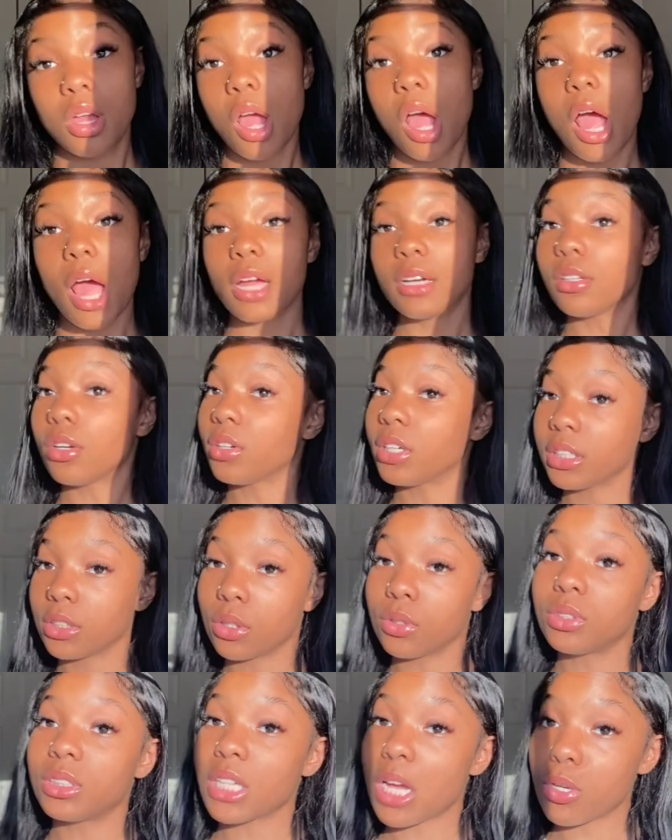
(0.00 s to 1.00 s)
I'd go get
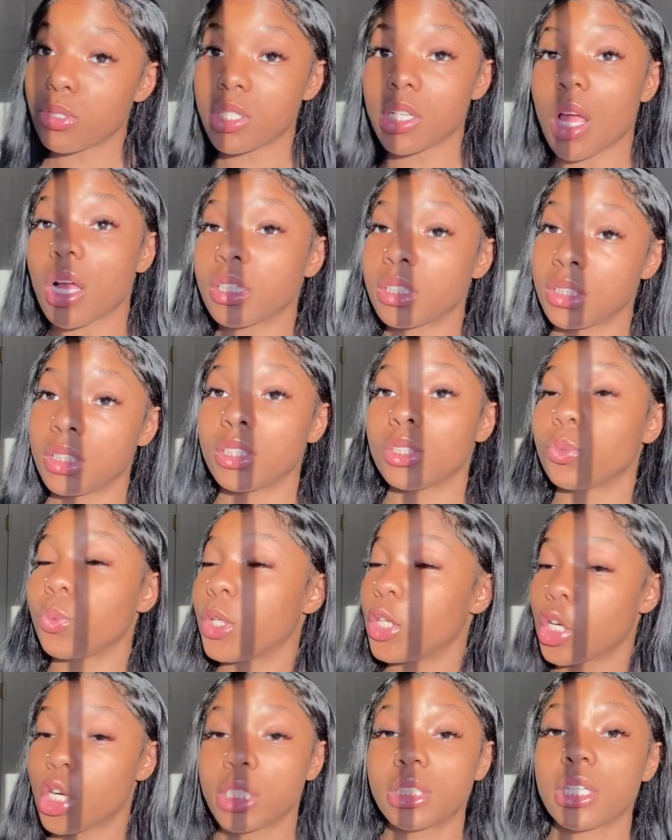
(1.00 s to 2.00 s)
those slouch socks because
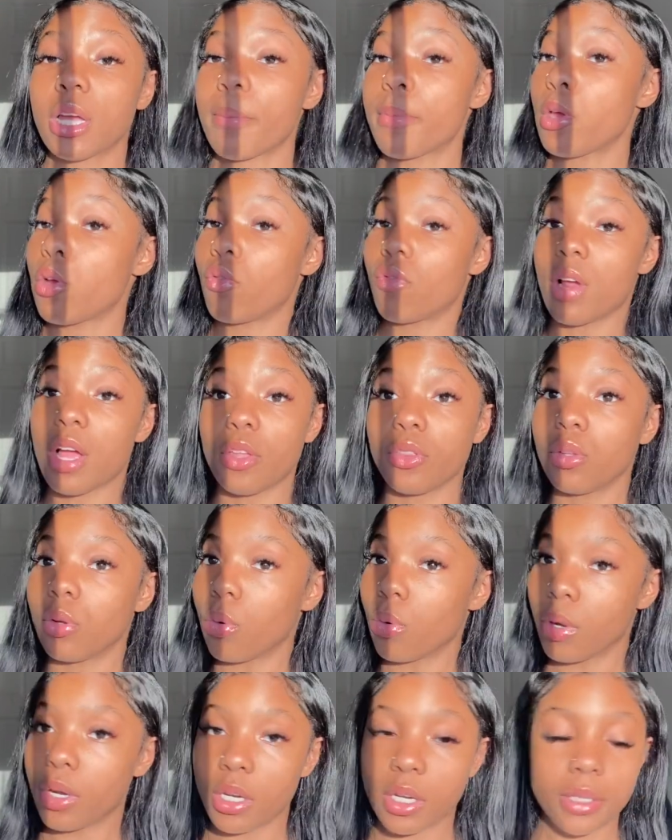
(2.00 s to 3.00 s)
winter is coming around the
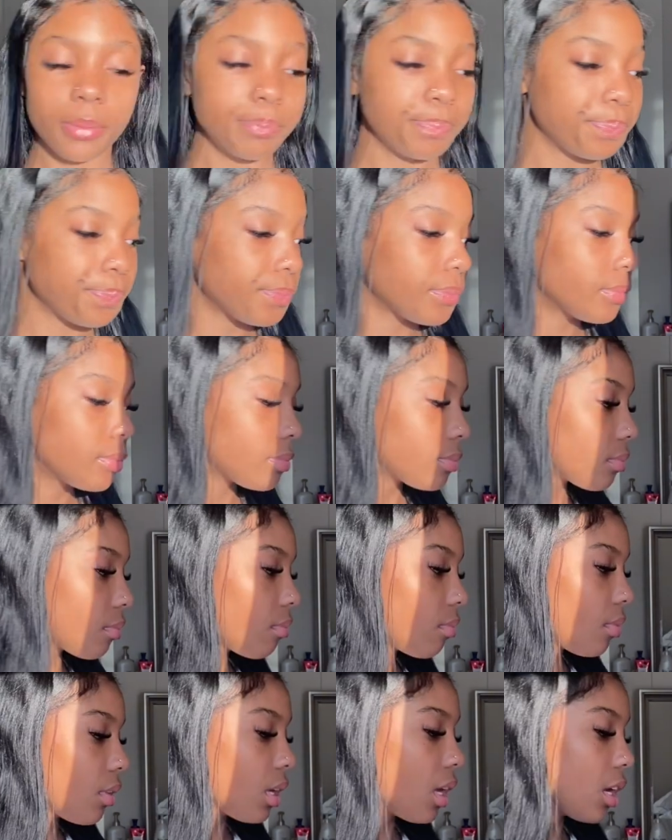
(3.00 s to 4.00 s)
corner.
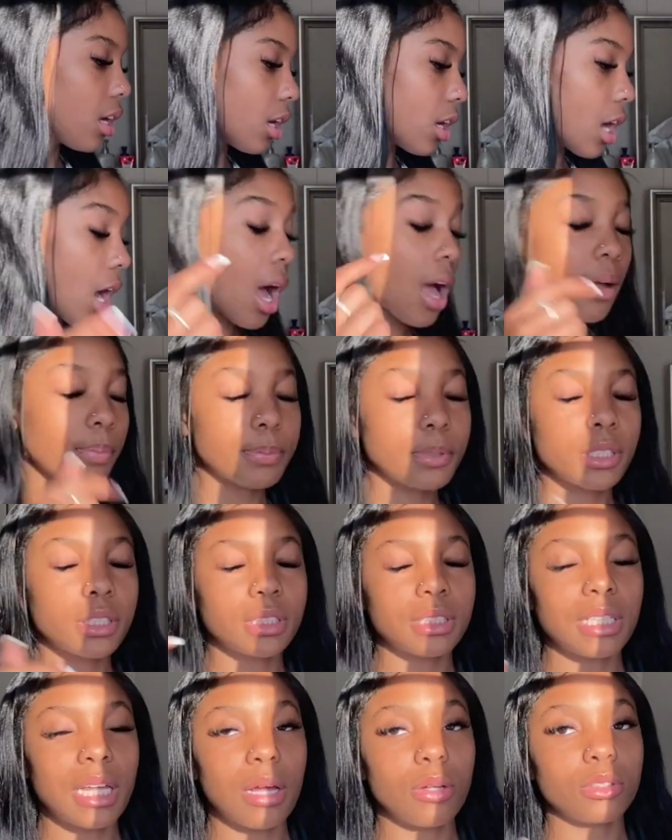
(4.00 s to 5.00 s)
Cop your
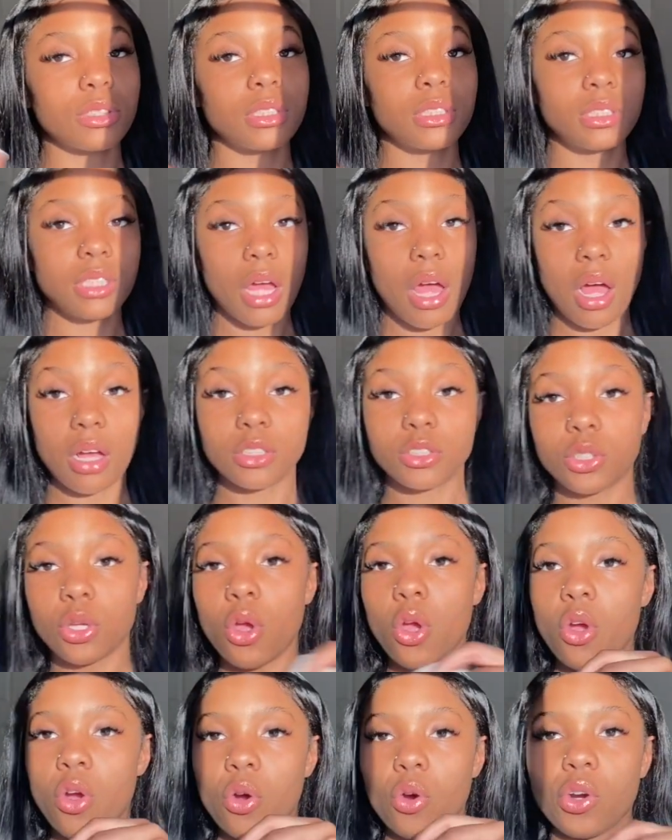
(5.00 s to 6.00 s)
slouch socks.
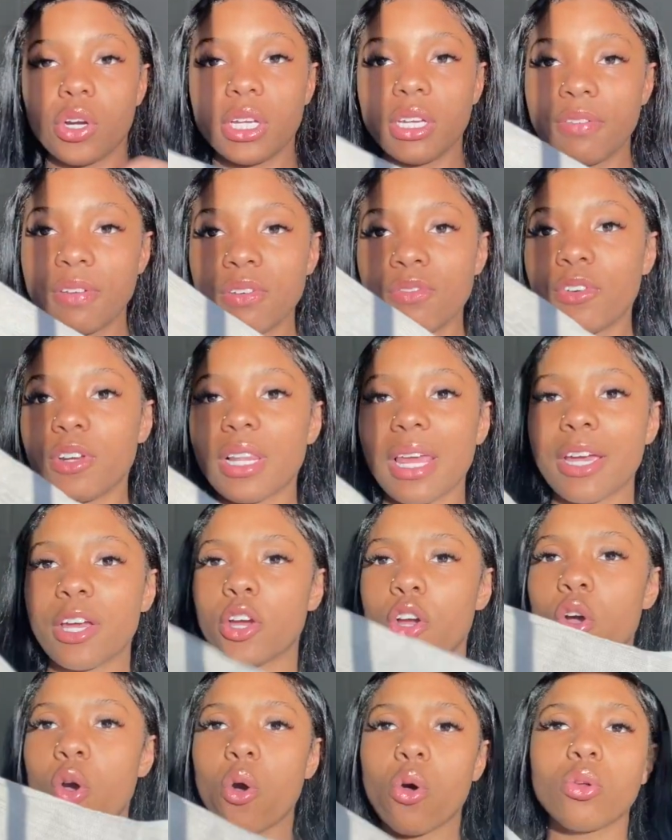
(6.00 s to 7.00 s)
Or even for like a
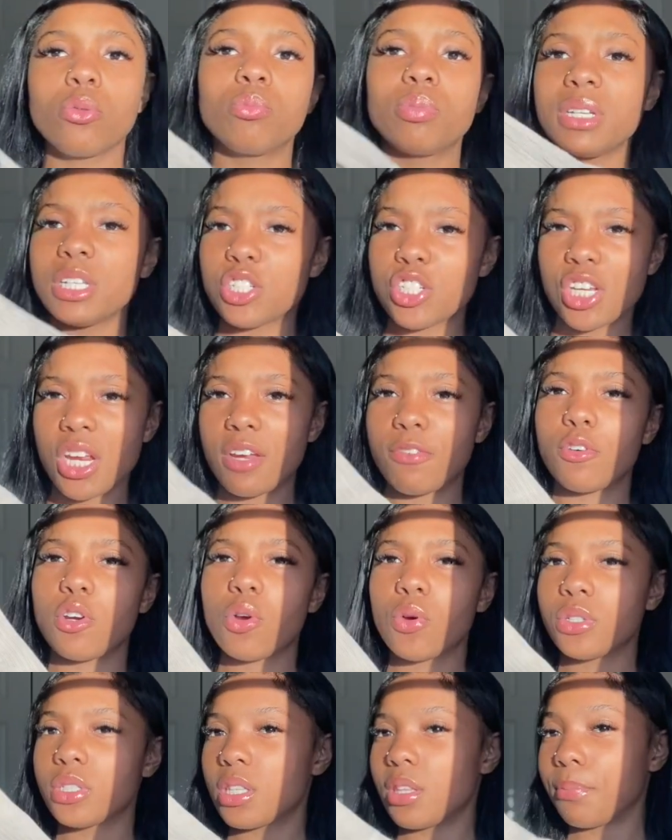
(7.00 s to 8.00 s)
cold beach day, if you're
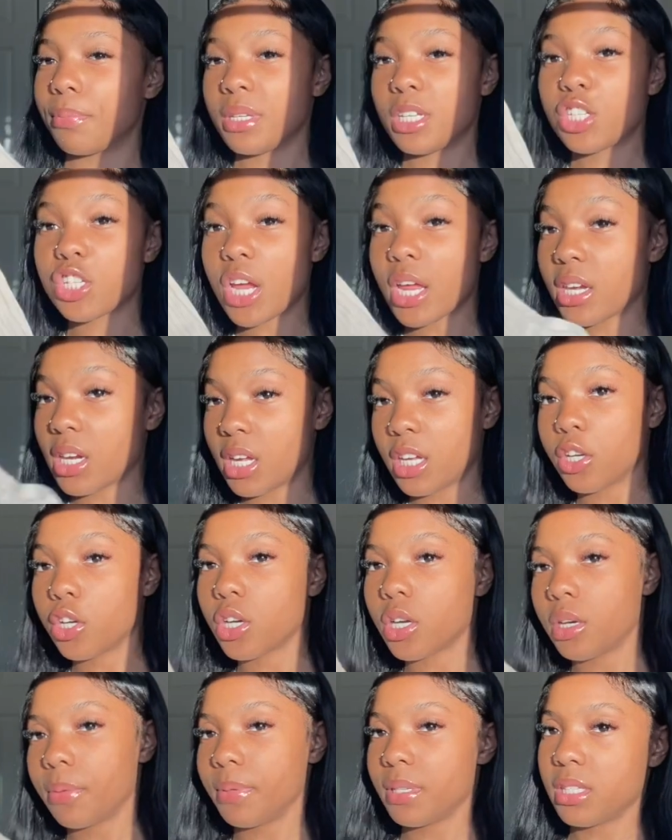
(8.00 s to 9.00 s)
going to the beach at night and you're
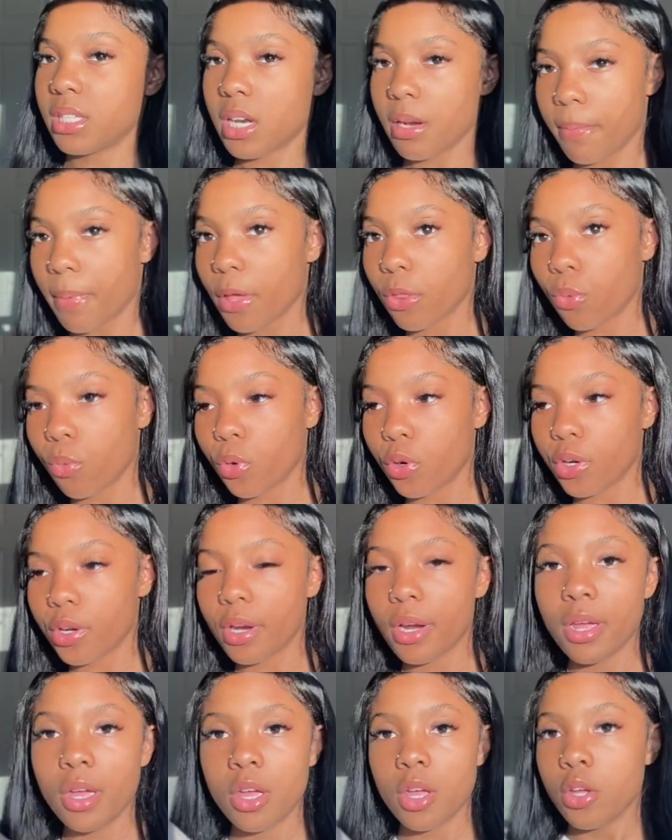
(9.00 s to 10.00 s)
gonna be sitting by the water,
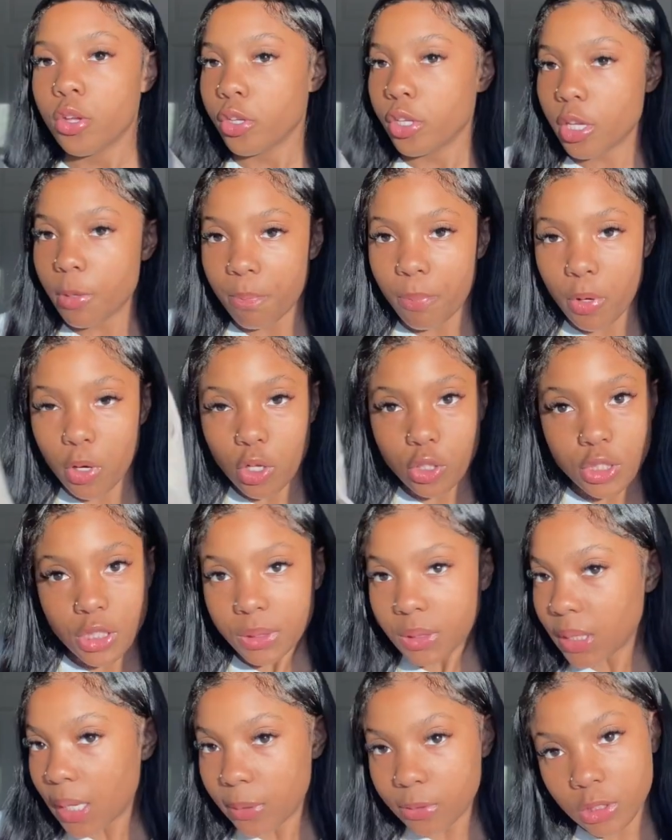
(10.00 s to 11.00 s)
you can put on your
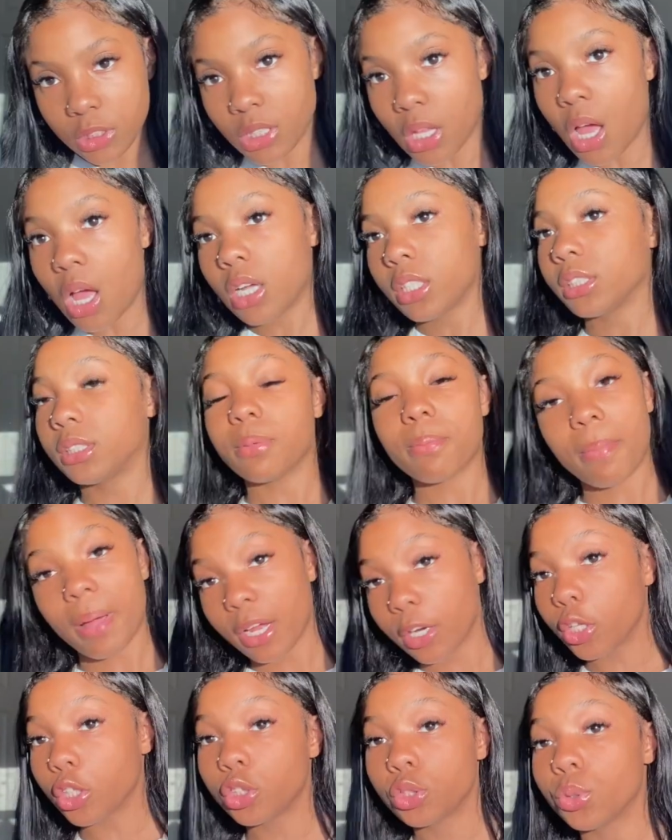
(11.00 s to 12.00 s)
slouch socks, some
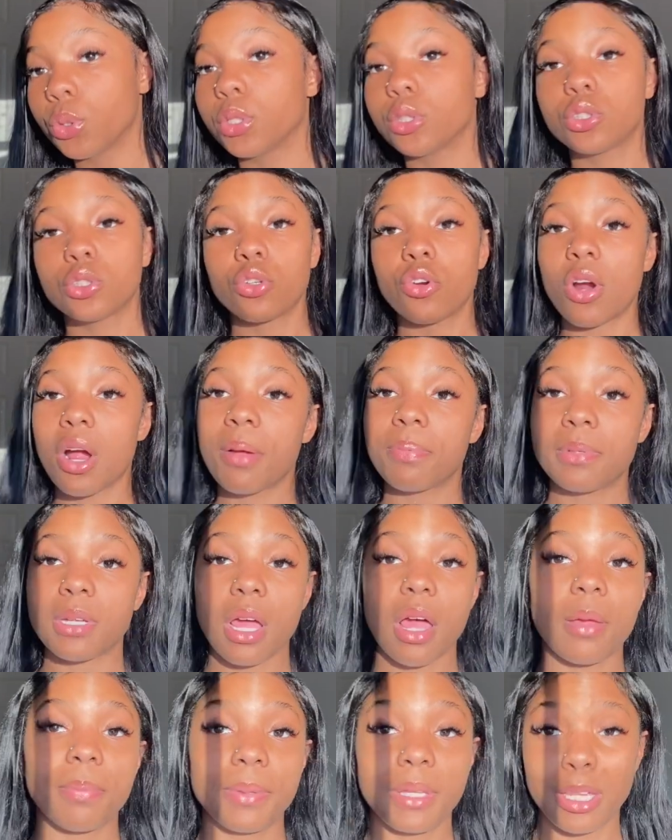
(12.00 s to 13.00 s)
biker shorts, crop
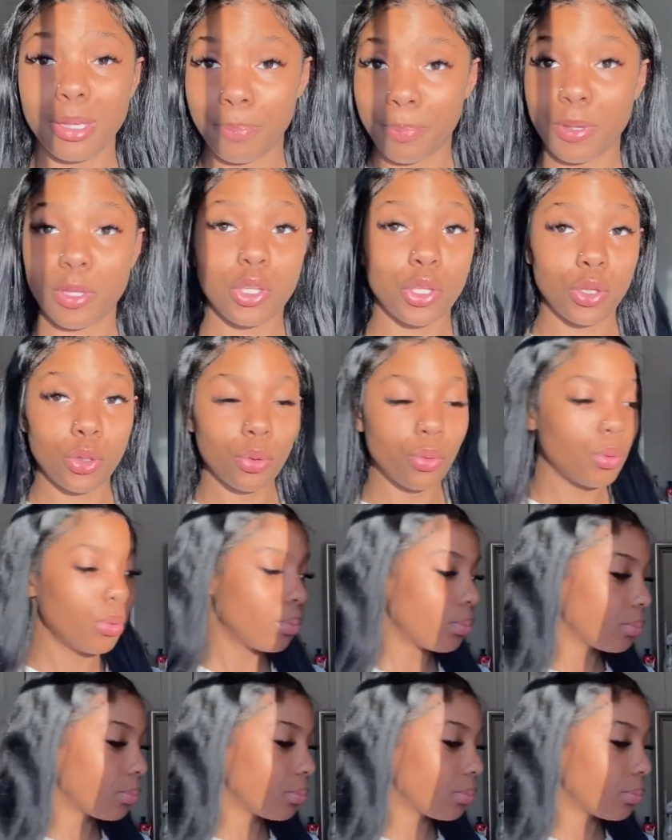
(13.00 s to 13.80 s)
top, keep it cute.